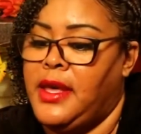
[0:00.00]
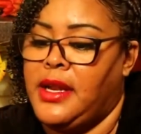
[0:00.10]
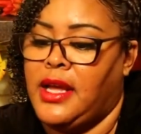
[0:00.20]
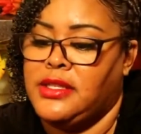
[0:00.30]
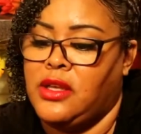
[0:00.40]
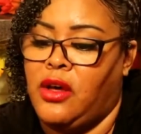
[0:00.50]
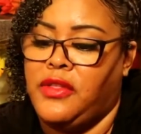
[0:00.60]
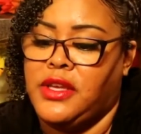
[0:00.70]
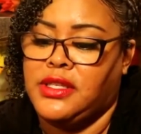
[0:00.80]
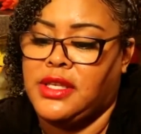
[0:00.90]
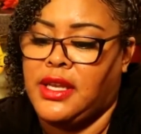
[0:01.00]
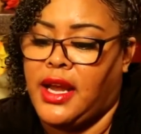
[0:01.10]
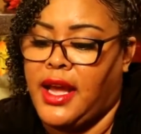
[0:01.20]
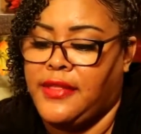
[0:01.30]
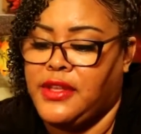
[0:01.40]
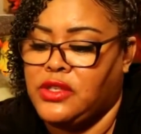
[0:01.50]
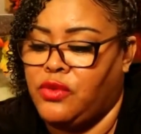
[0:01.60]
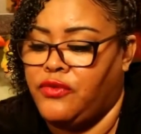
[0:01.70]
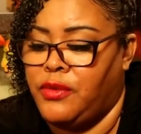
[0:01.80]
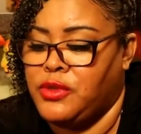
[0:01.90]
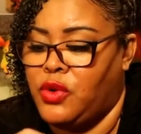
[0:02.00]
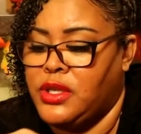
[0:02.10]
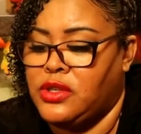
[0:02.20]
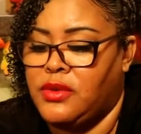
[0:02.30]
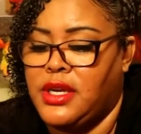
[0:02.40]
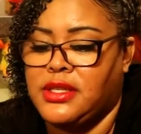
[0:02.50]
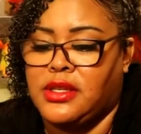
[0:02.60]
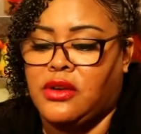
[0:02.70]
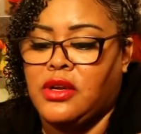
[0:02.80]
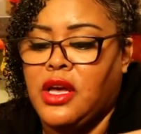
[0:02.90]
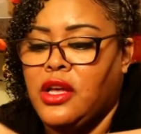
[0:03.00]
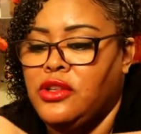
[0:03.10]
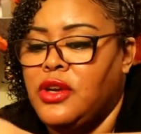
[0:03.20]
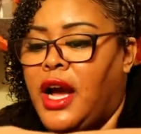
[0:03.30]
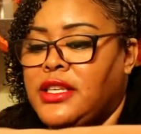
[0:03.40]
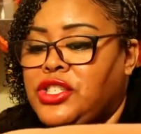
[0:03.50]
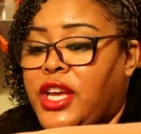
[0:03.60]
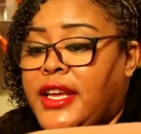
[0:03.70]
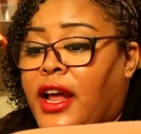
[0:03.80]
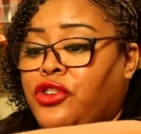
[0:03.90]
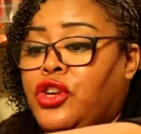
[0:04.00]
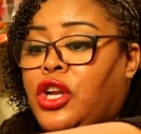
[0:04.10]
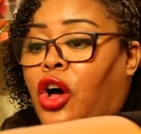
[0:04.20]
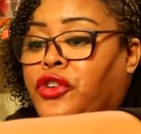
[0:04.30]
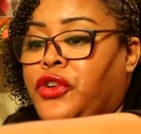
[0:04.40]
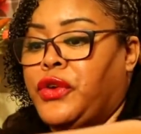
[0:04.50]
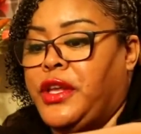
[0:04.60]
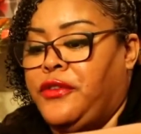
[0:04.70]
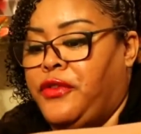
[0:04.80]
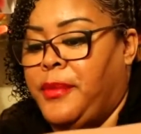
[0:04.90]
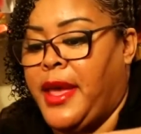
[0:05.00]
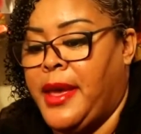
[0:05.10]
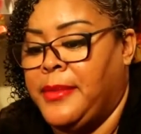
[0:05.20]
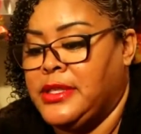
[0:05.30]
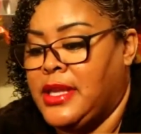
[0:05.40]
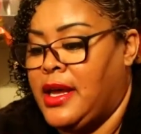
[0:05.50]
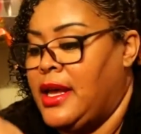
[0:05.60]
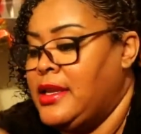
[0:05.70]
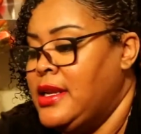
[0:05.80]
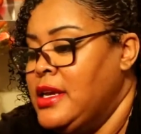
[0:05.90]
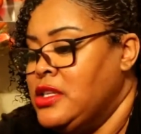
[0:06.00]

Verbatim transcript: And I saw this and I got this one from Toys R Us. So you guys check it out. You can also get it from Amazon.